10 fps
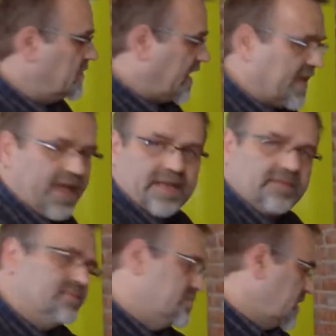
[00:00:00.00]
Again,
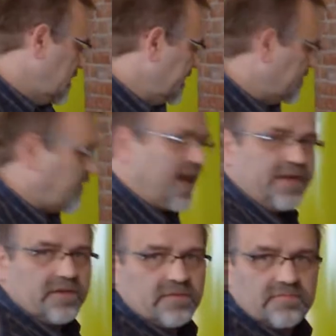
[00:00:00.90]
clean the
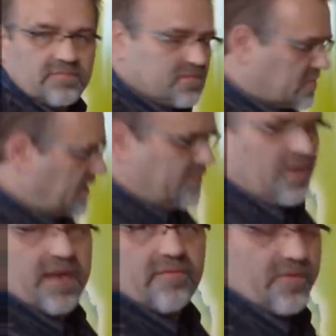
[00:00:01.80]
vinyl, clean
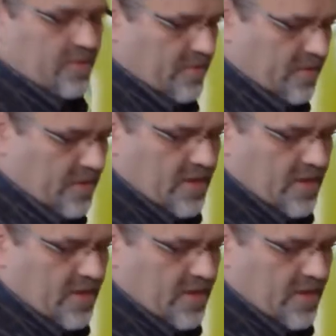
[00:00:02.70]
whatever